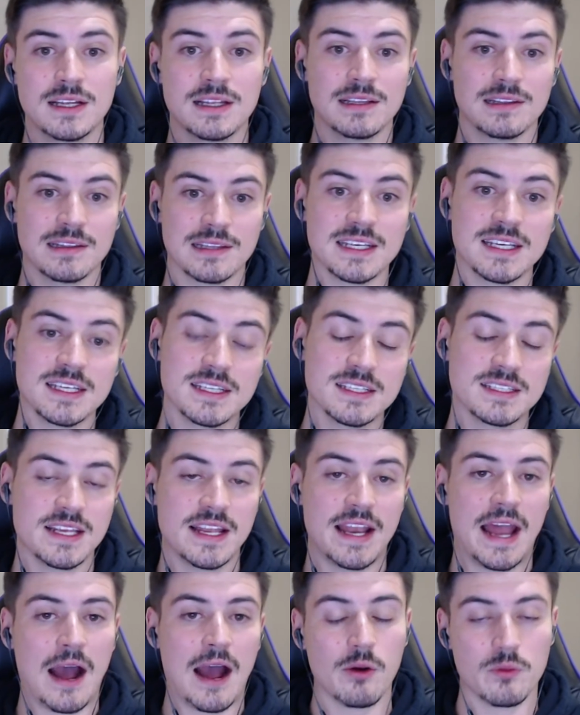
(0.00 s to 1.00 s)
leads
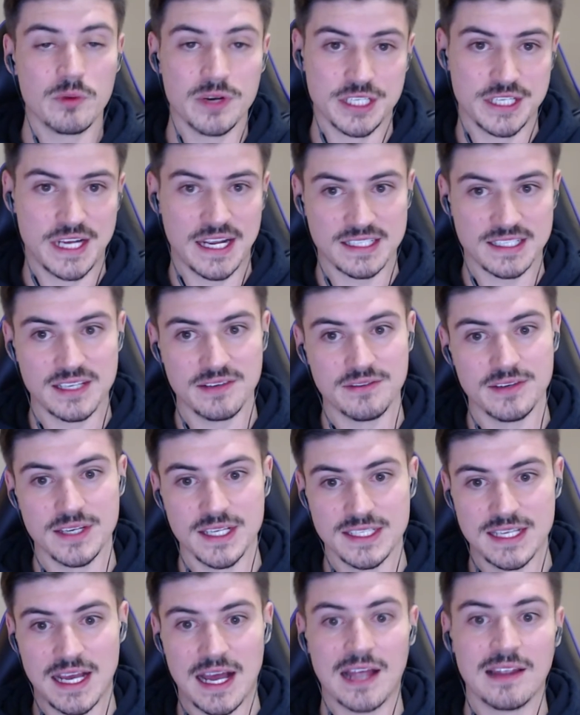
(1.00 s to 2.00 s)
and outreach
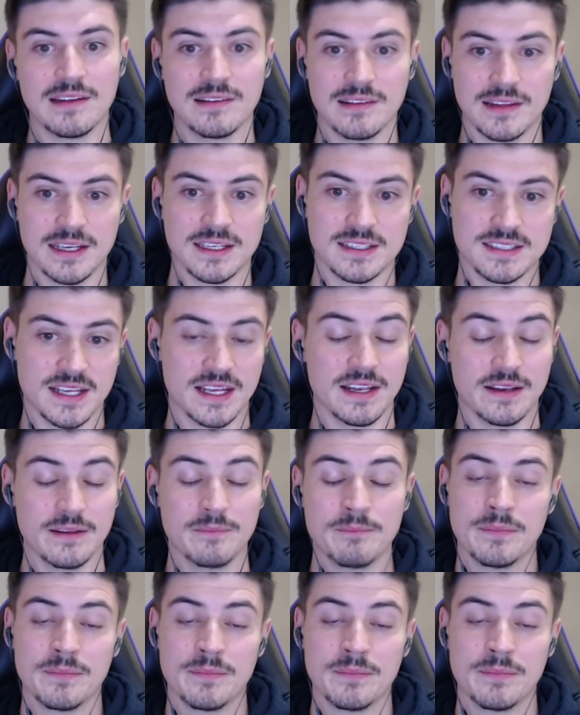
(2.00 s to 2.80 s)
activities on LinkedIn,